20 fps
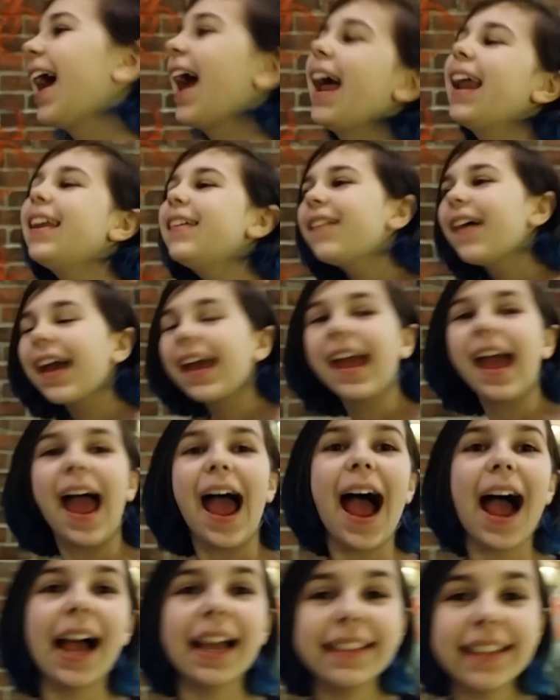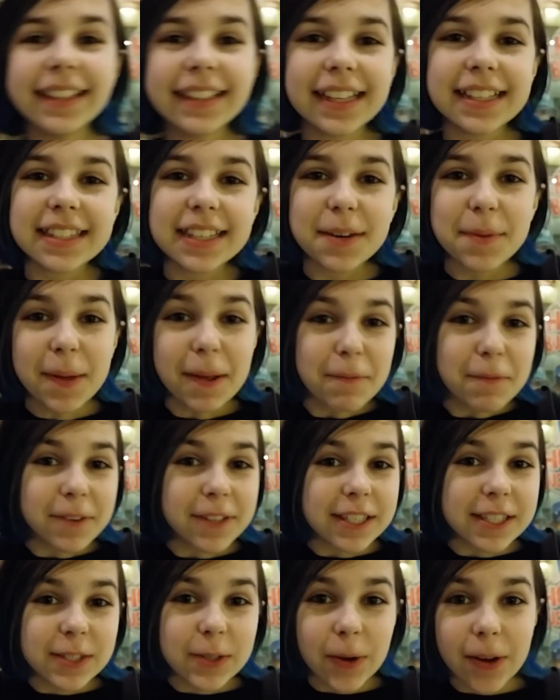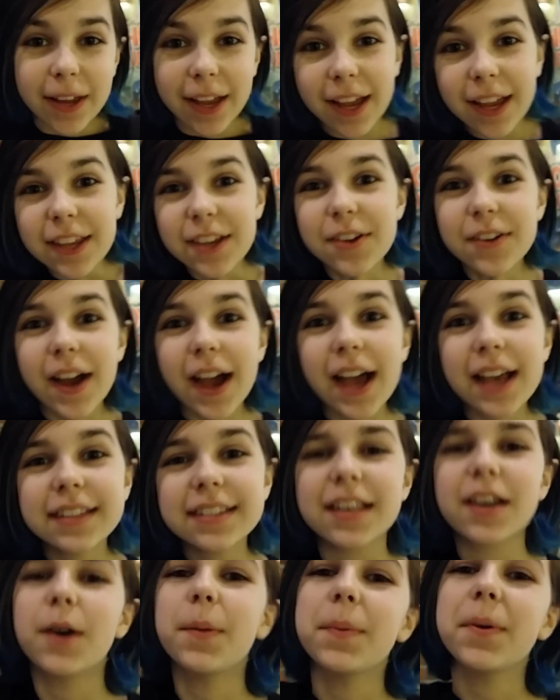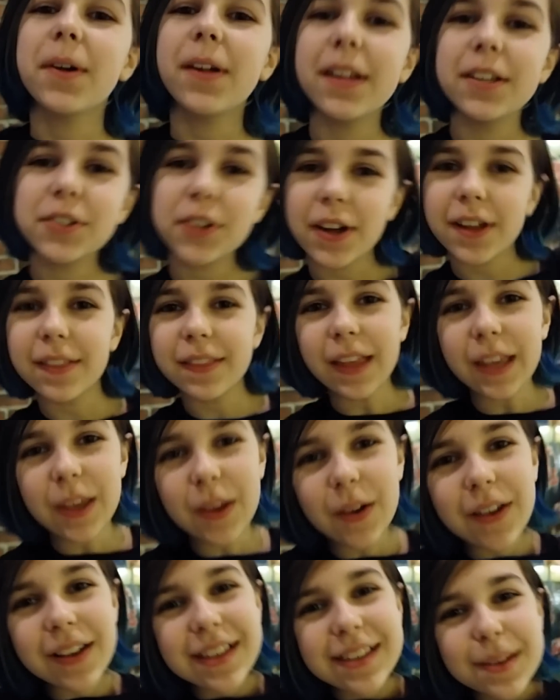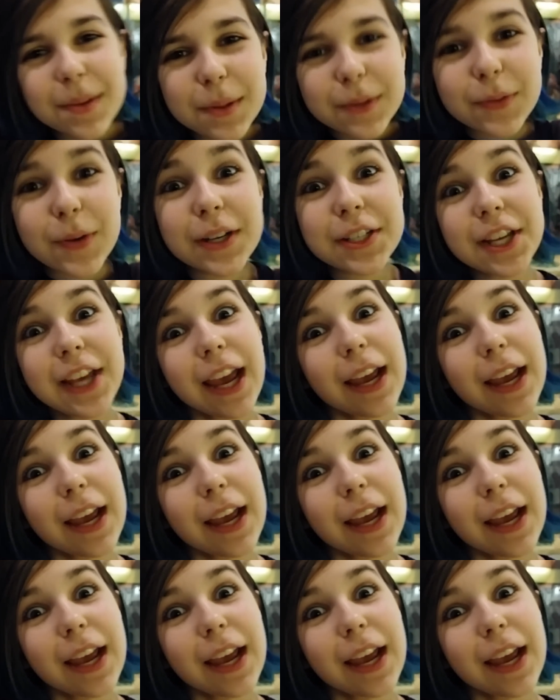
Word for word: Anyway, I think that's gonna be it for this toy hunt, you guys. I hope you all enjoyed. Thank you all so much for watching,